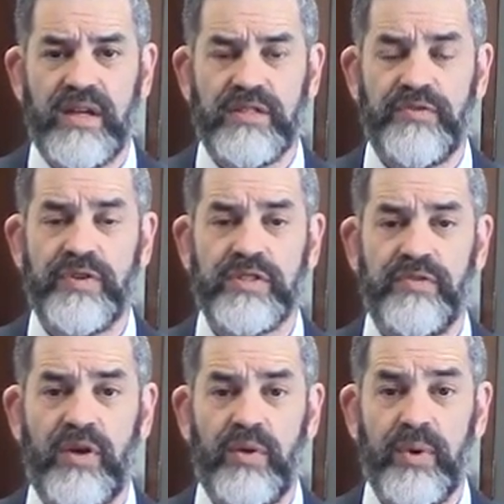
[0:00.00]
So first
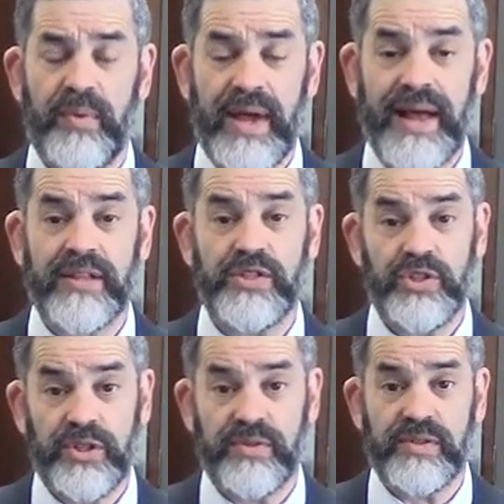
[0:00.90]
of all, we react as
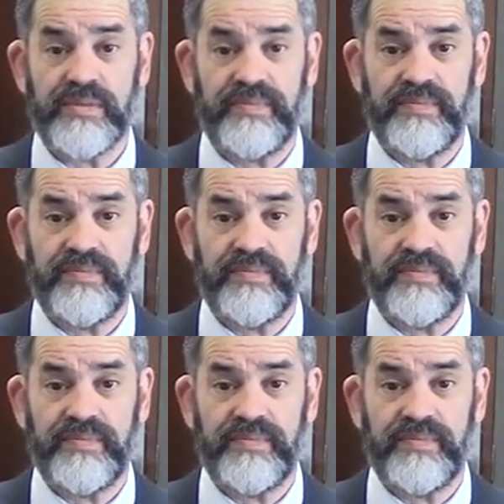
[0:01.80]
Jews.